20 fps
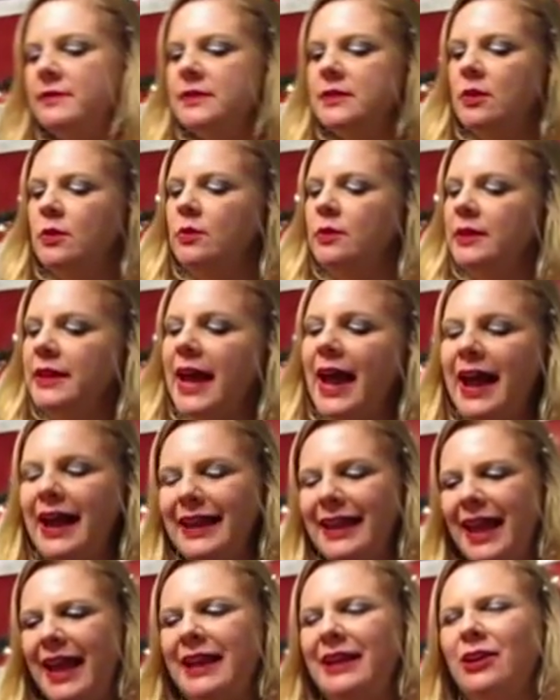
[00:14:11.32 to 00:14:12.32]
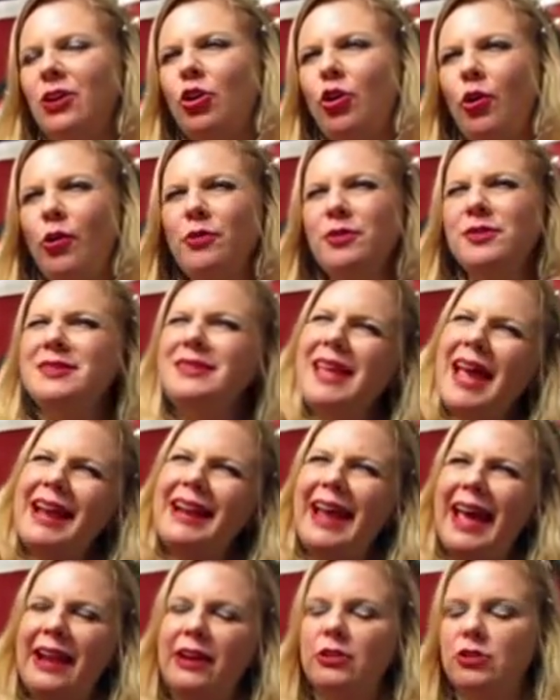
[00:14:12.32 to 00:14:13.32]
So yeah, again, earth
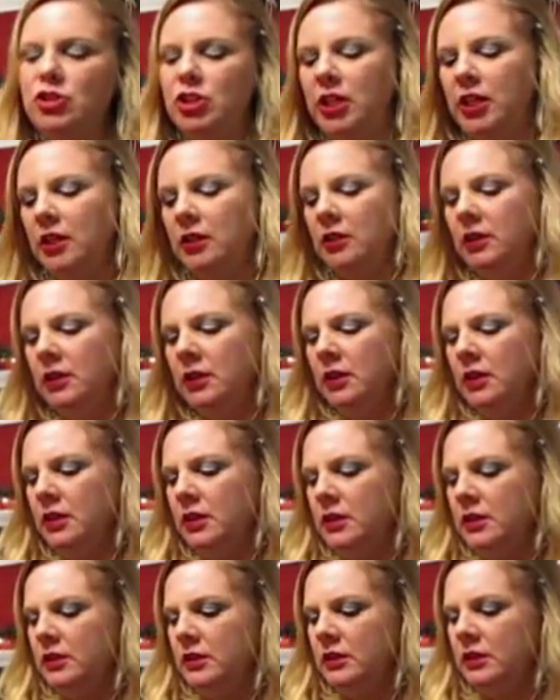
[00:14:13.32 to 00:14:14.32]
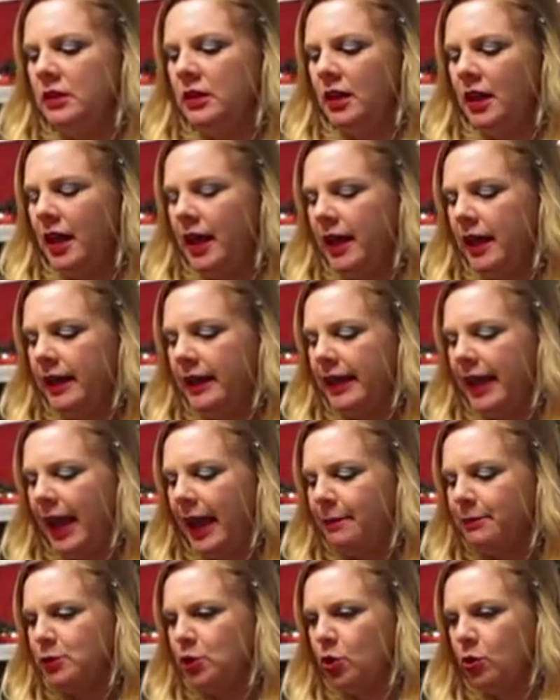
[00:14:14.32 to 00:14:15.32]
sign energy.
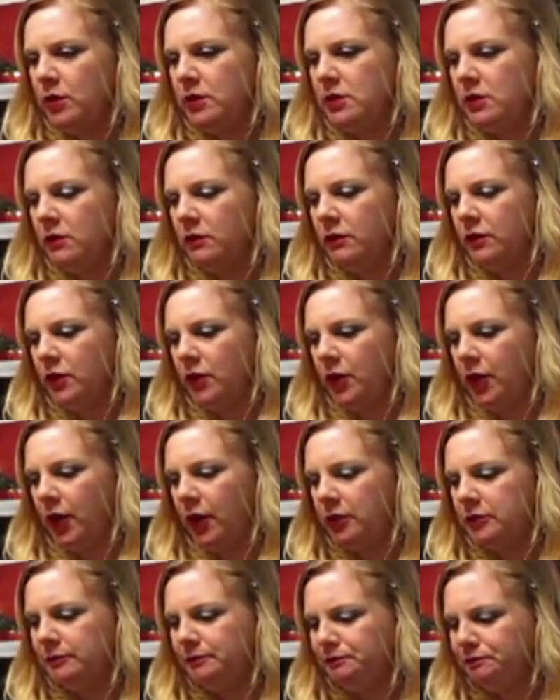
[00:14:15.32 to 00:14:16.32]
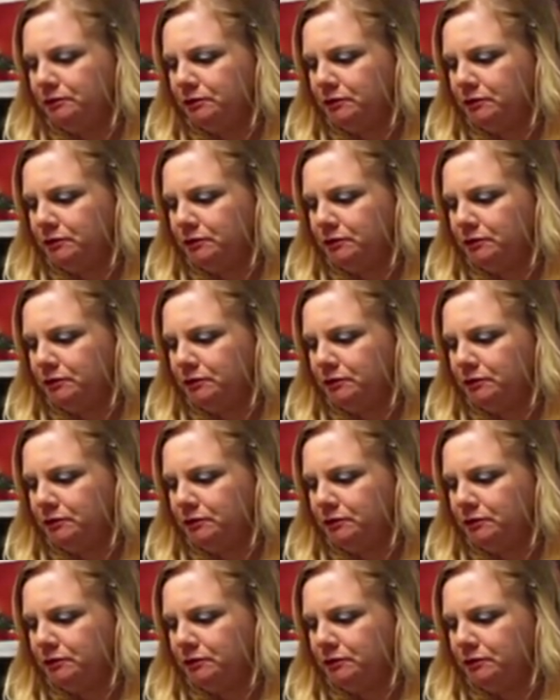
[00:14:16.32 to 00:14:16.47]
Cap, Taurus, or Virgo.